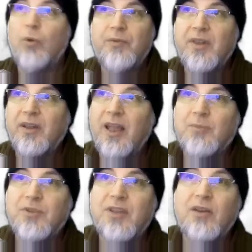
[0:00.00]
wolf and the
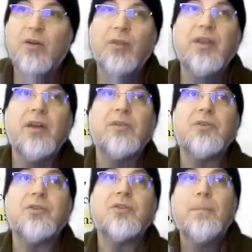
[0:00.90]
lamb, just like all the
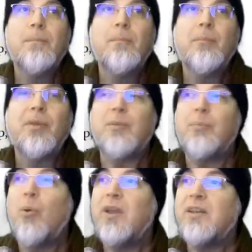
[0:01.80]
others. But the
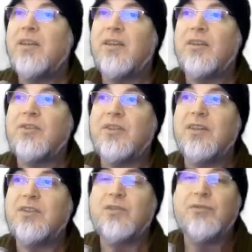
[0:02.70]
point to
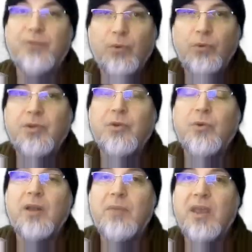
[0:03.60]
this is to fool
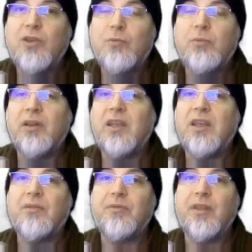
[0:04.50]
you and make you
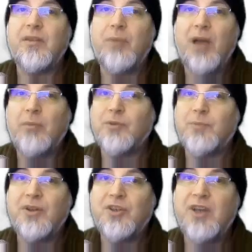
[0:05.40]
believe that the Bible's been